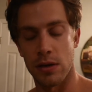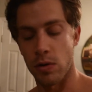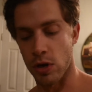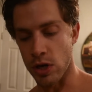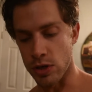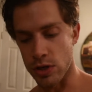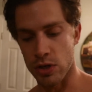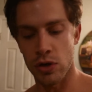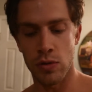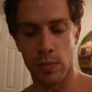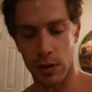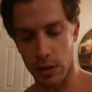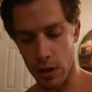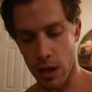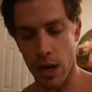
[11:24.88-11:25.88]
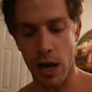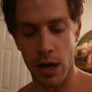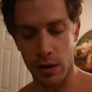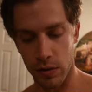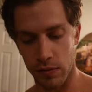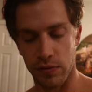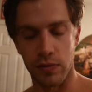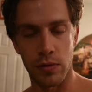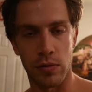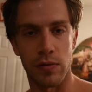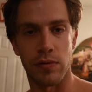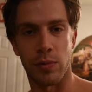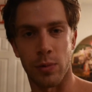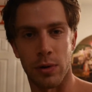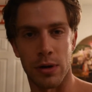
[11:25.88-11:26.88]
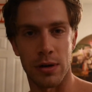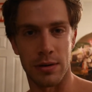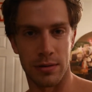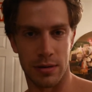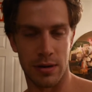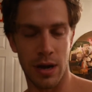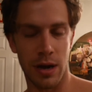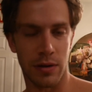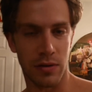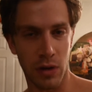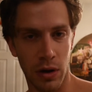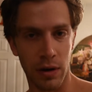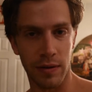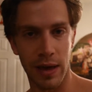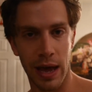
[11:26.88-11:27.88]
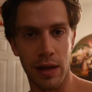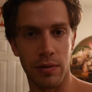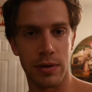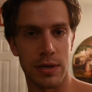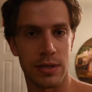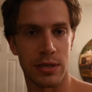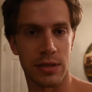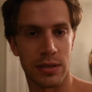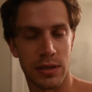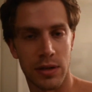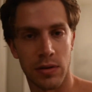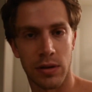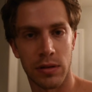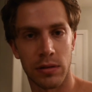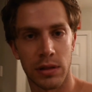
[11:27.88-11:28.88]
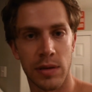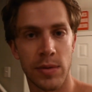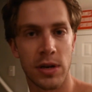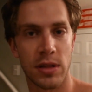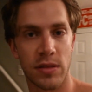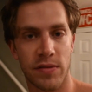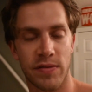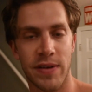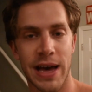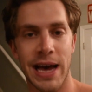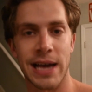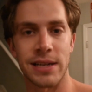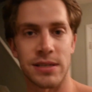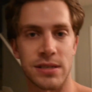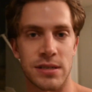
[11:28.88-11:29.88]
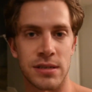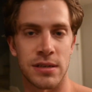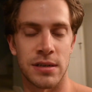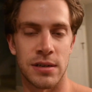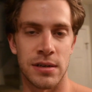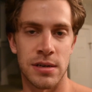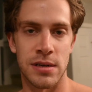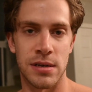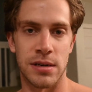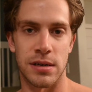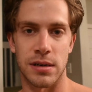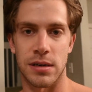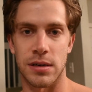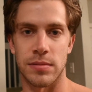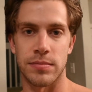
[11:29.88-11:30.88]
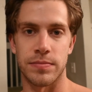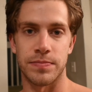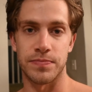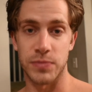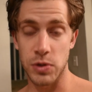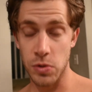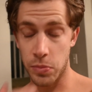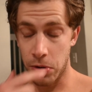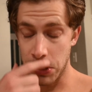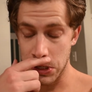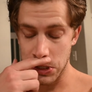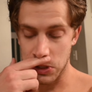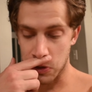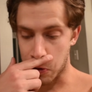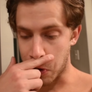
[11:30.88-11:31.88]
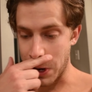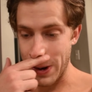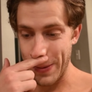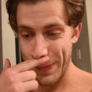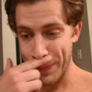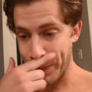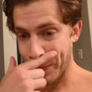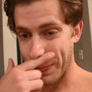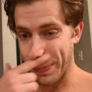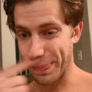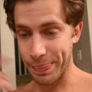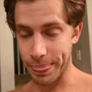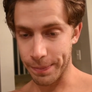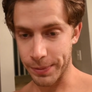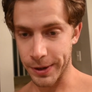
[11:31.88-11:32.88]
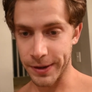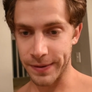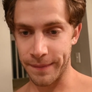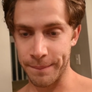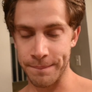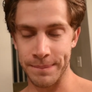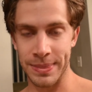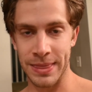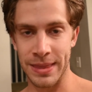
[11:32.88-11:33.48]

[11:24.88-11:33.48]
consume a lot of food for not a ton of calories. Limiting the fats to a pretty good degree. But